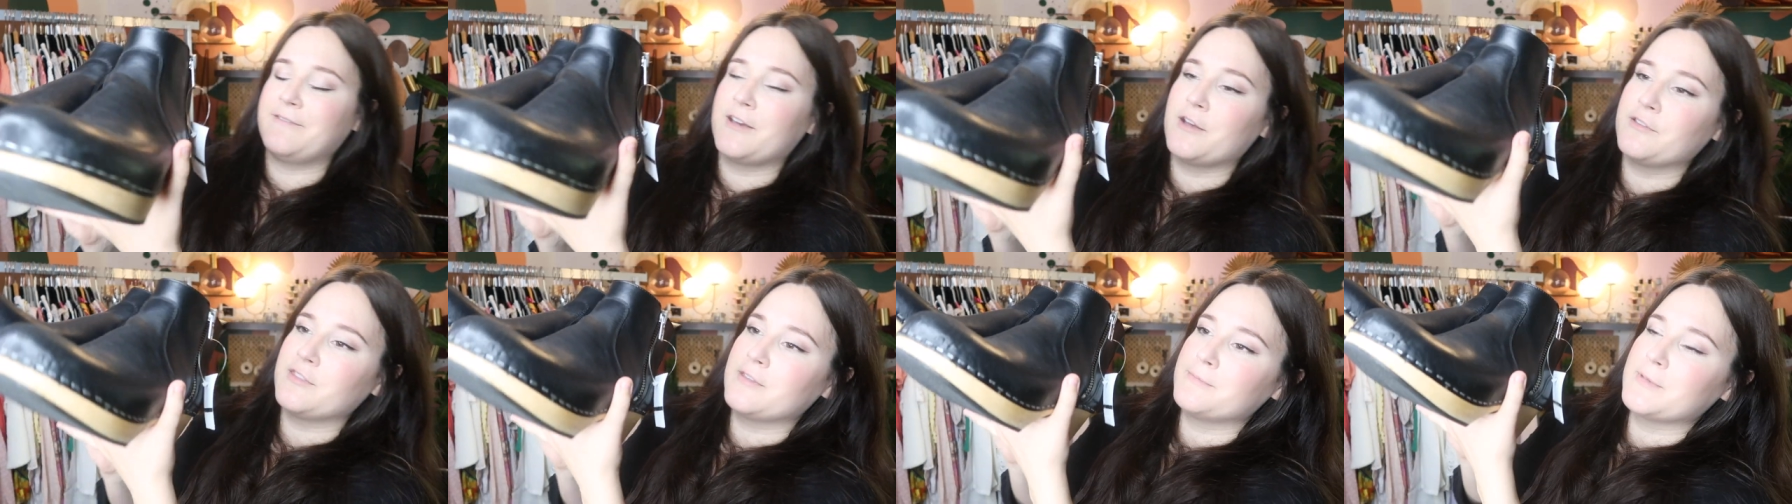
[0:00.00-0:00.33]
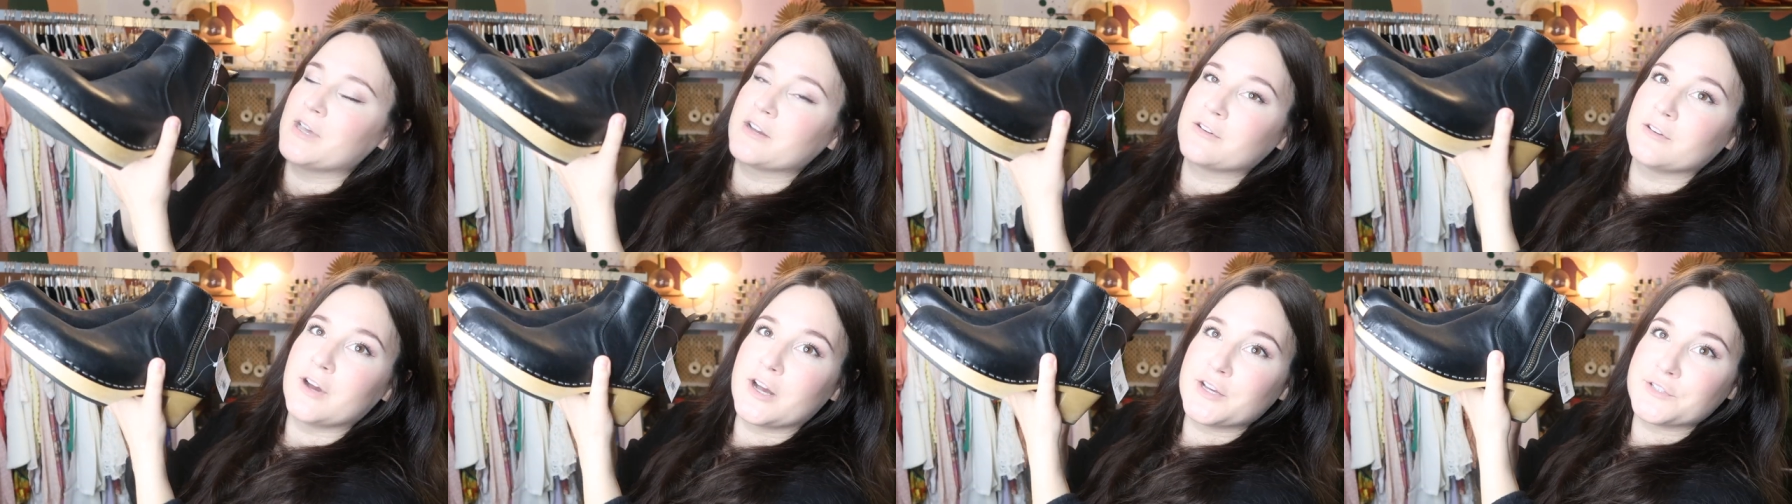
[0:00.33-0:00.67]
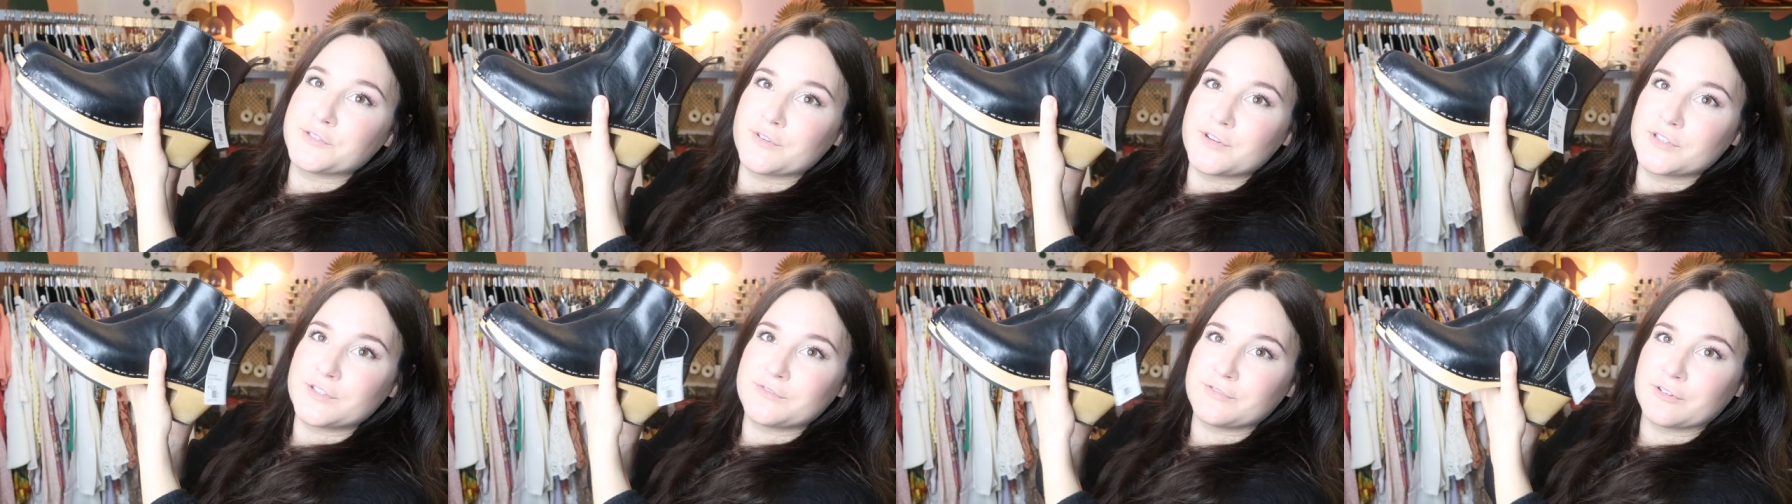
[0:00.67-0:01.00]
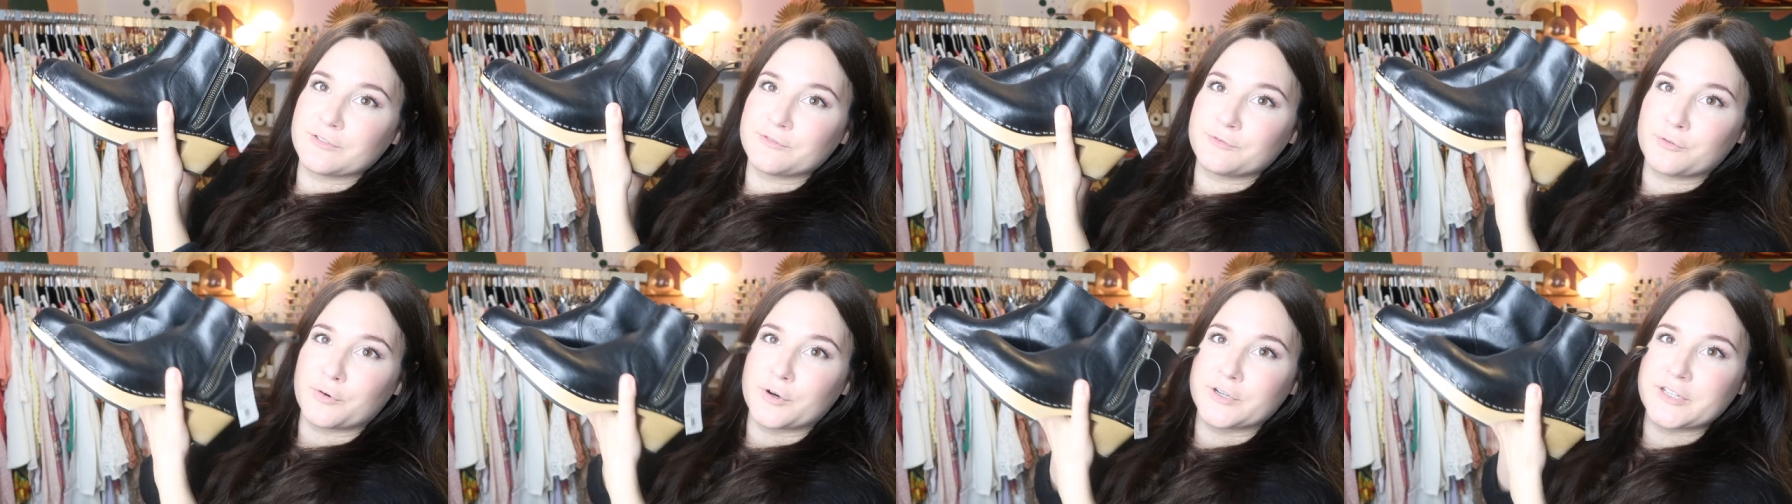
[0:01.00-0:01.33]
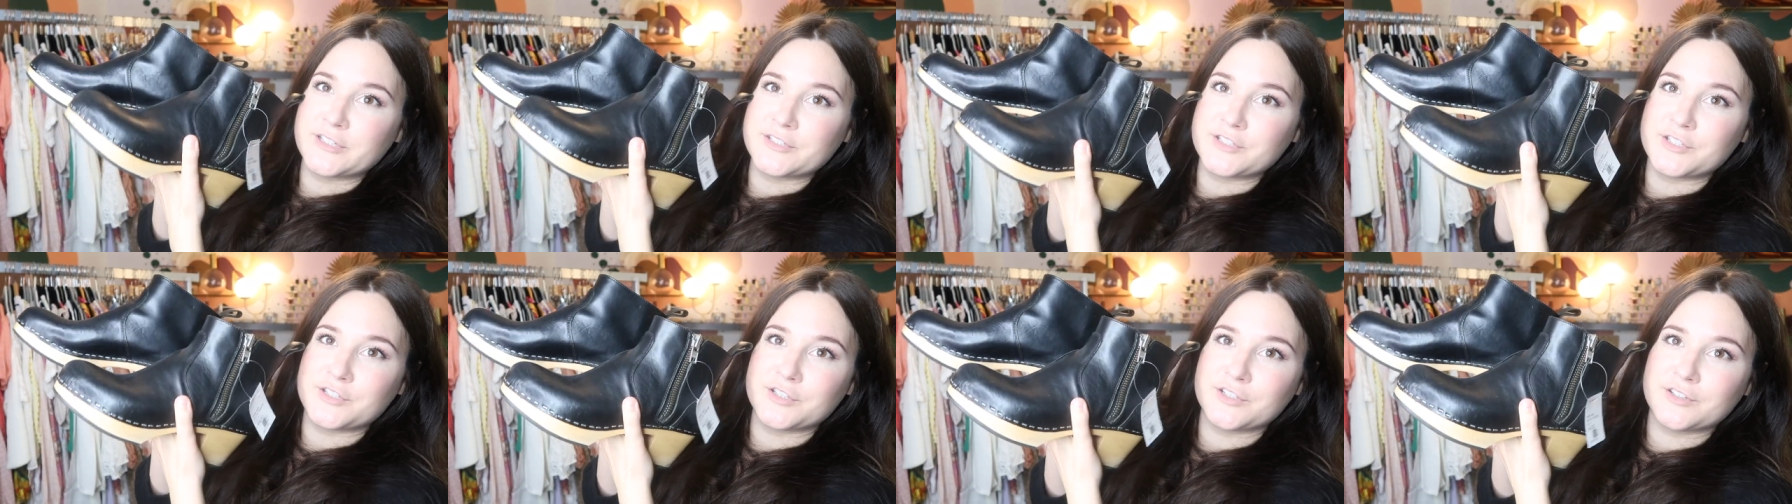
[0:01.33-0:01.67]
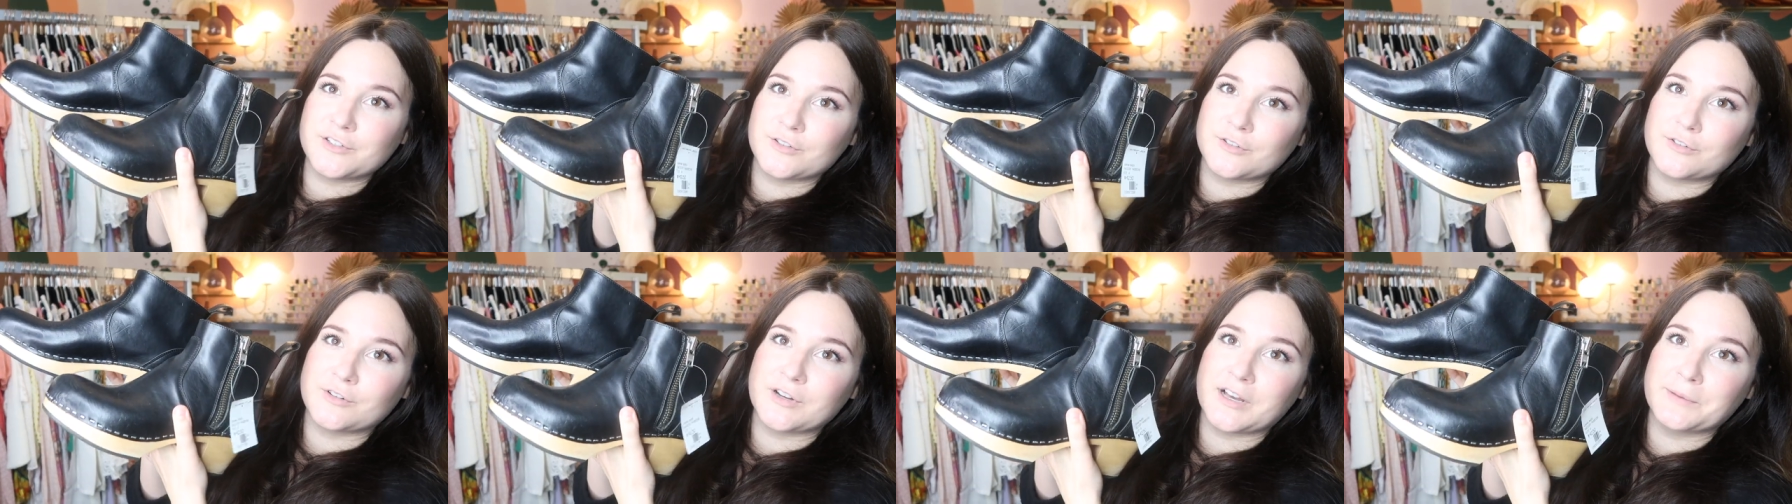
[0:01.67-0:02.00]
found them at Crossroads for
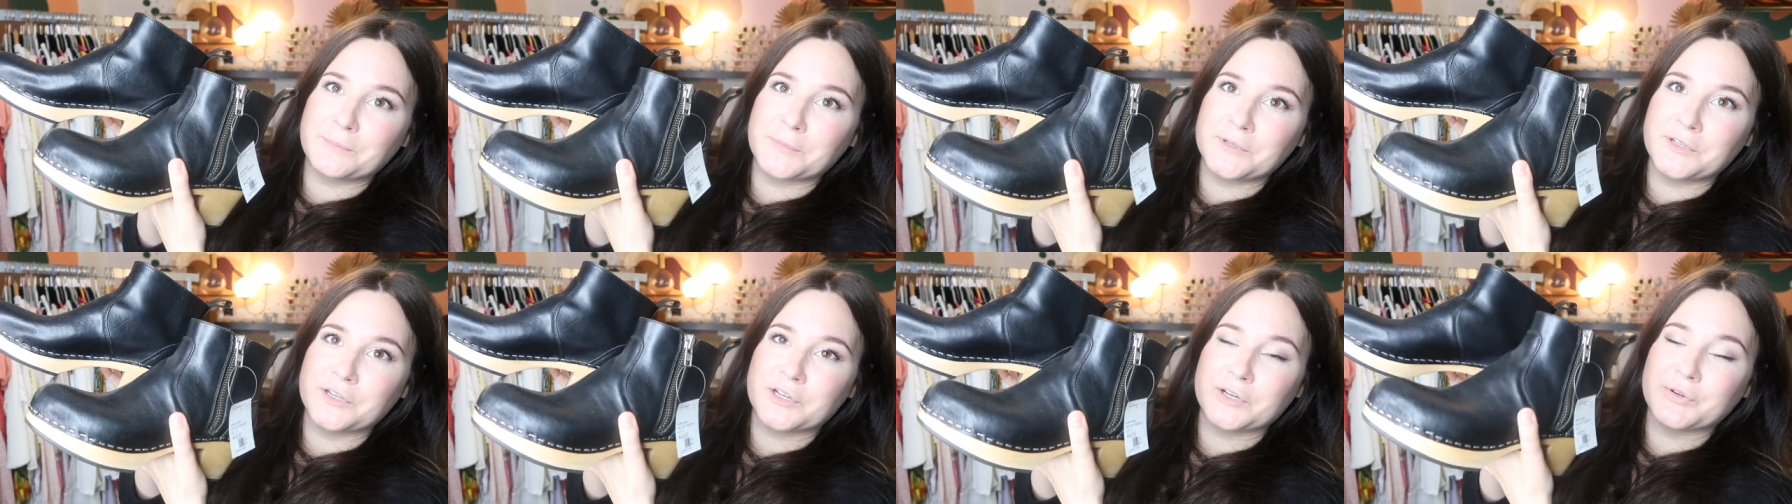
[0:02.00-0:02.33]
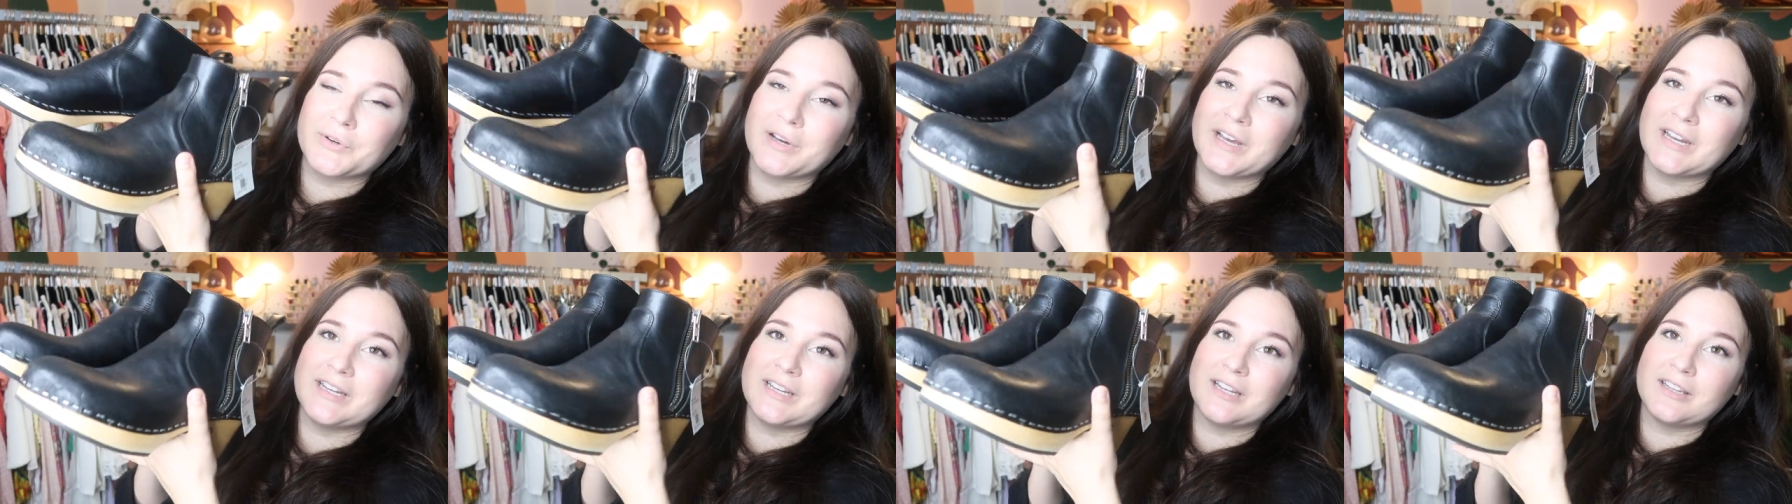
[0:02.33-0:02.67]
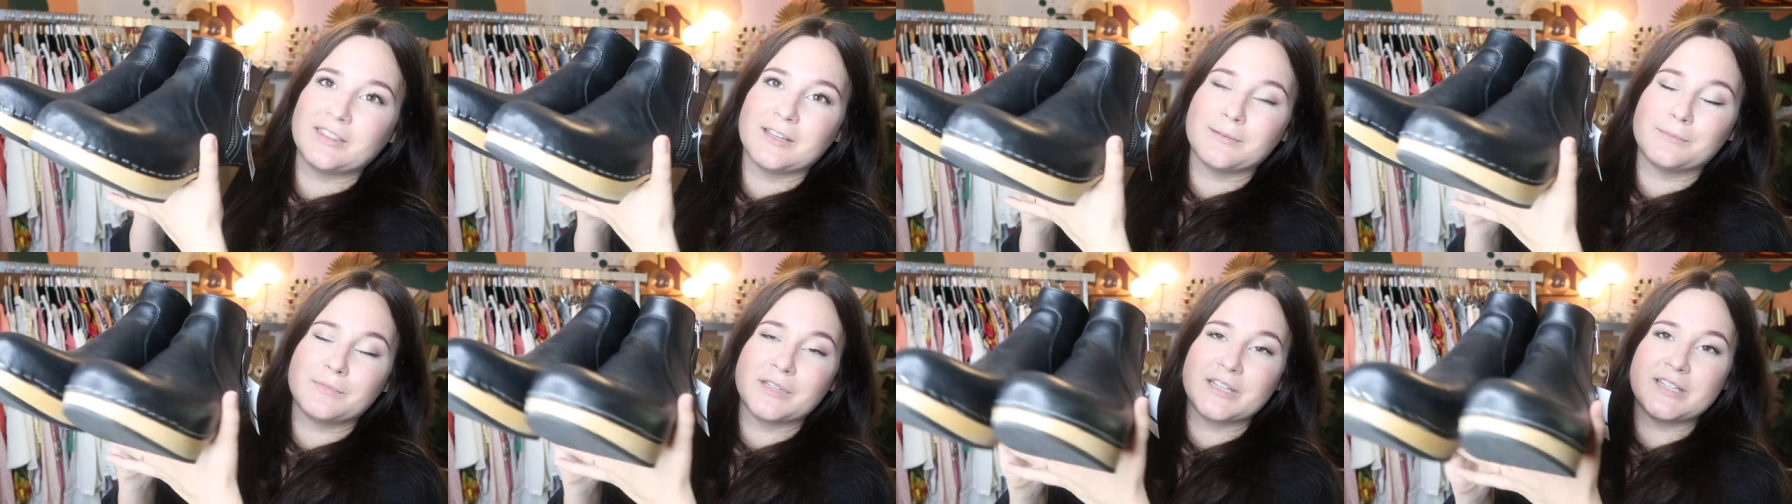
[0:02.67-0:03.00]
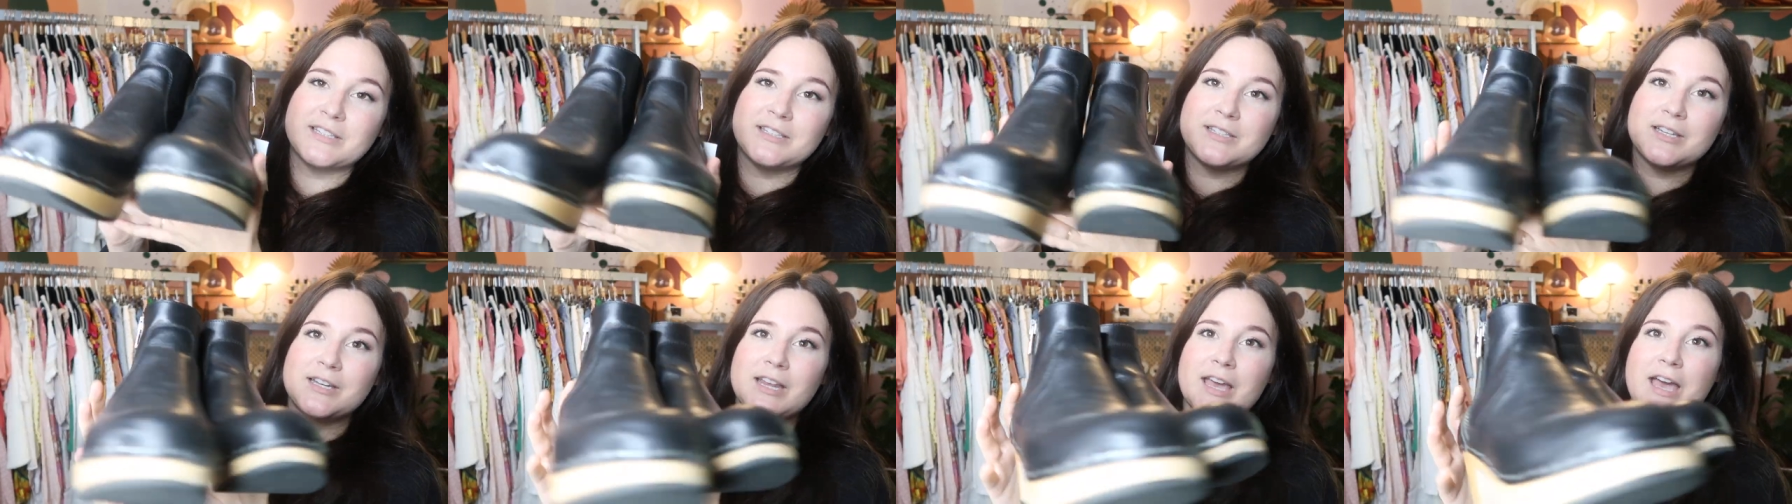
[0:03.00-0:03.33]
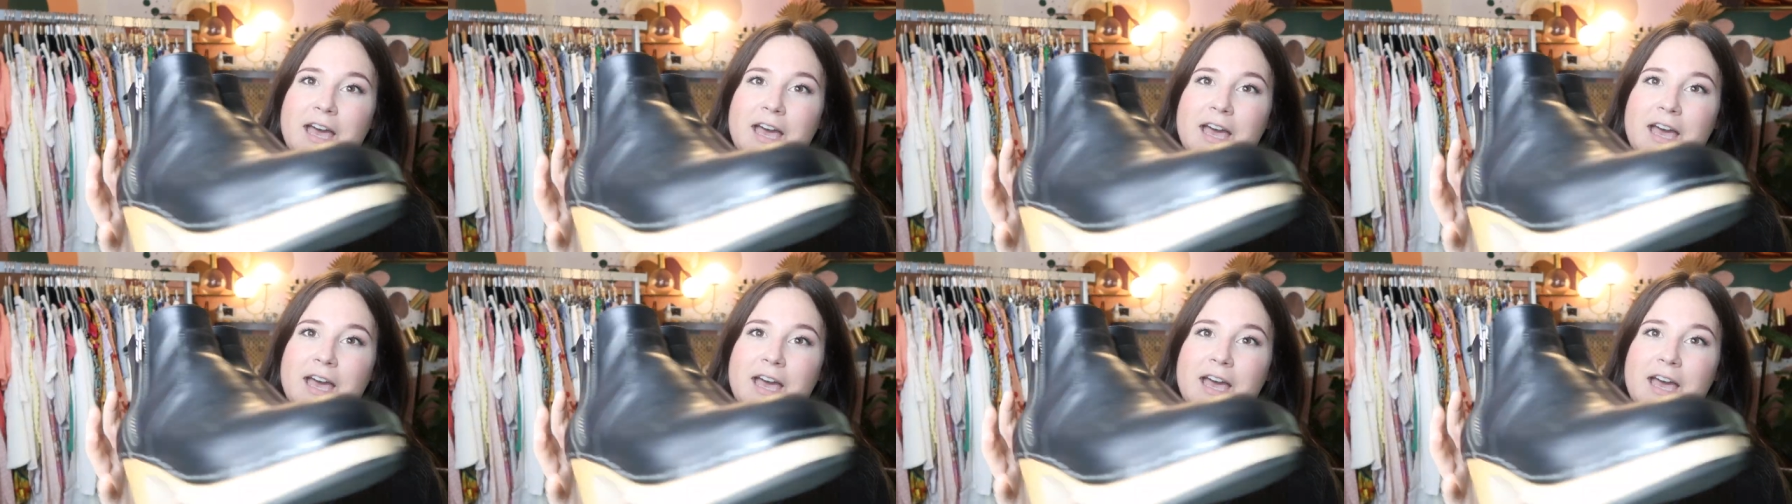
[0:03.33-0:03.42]
42. I'm gonna go ahead and get them listed